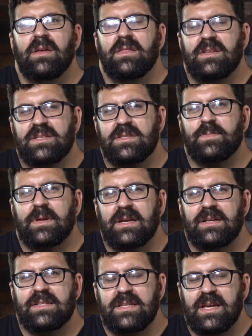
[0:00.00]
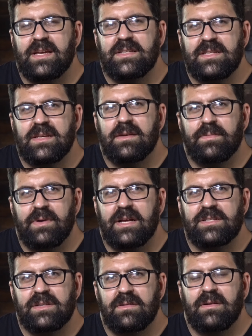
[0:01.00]
This is because the A C
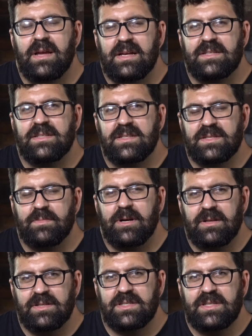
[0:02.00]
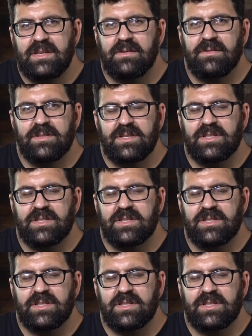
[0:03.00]
compressor has the smallest seals,